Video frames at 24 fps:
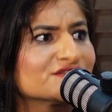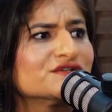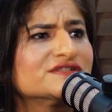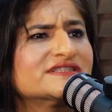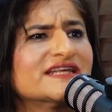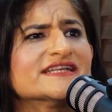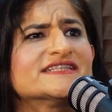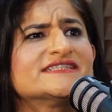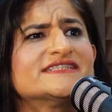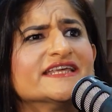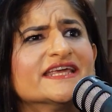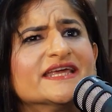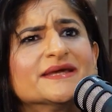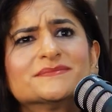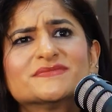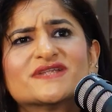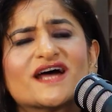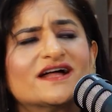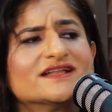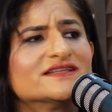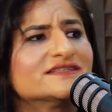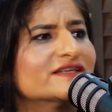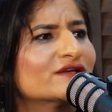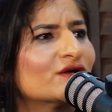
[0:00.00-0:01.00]
Because I see him
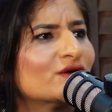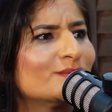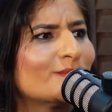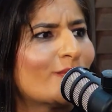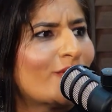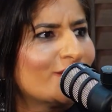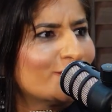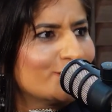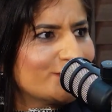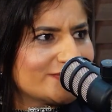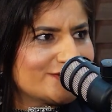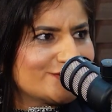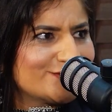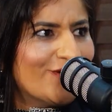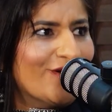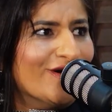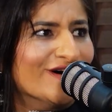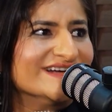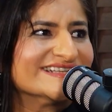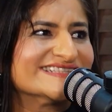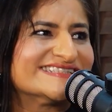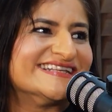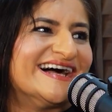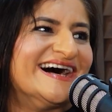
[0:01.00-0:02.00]
dancing on Bollywood
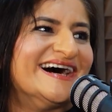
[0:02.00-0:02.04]
songs